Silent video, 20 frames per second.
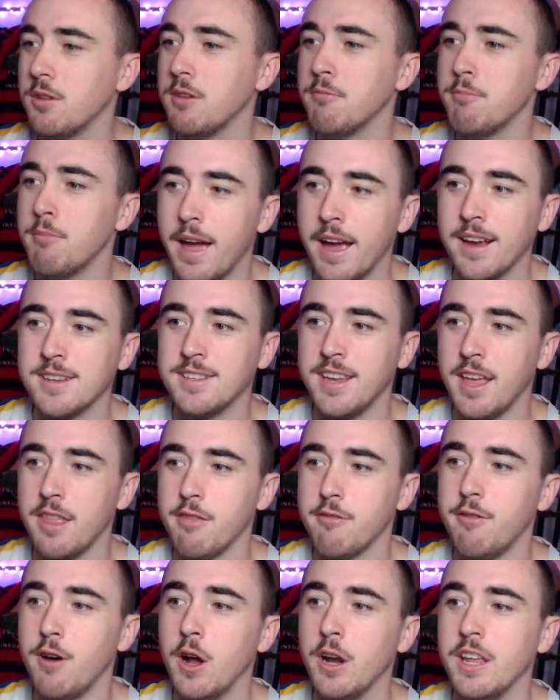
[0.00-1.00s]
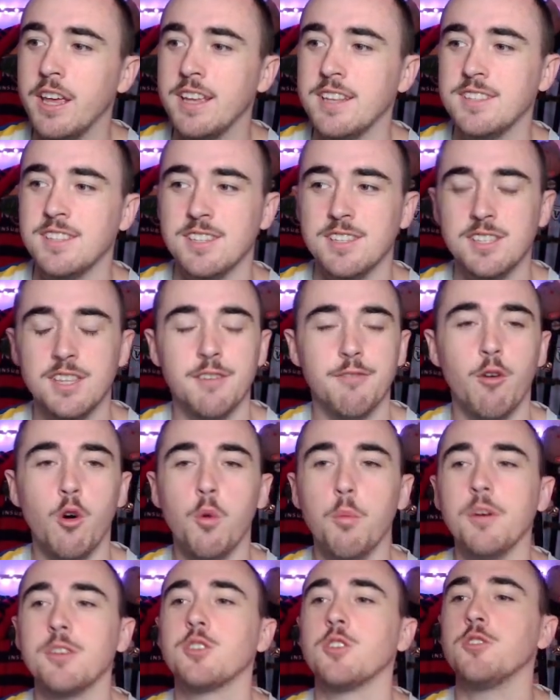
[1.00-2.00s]
maxed out the finances. They've
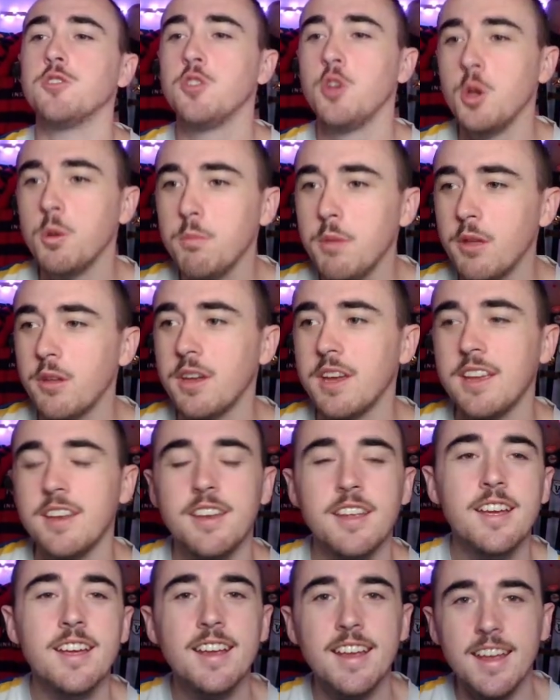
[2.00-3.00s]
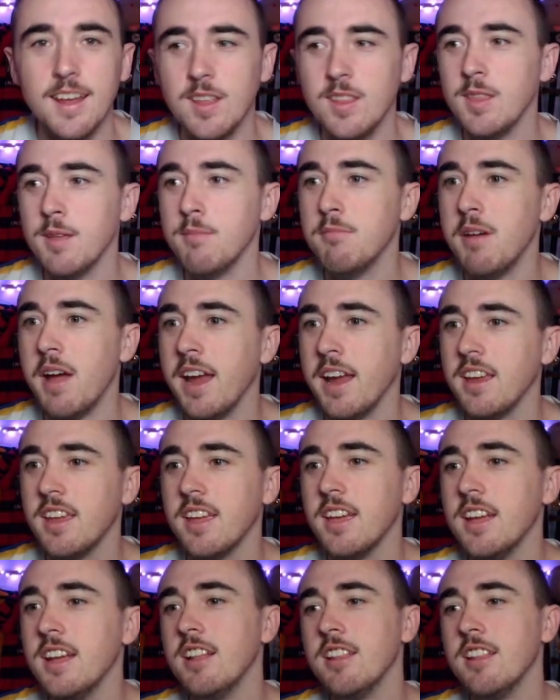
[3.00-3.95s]
almost got 2 billion in the bank.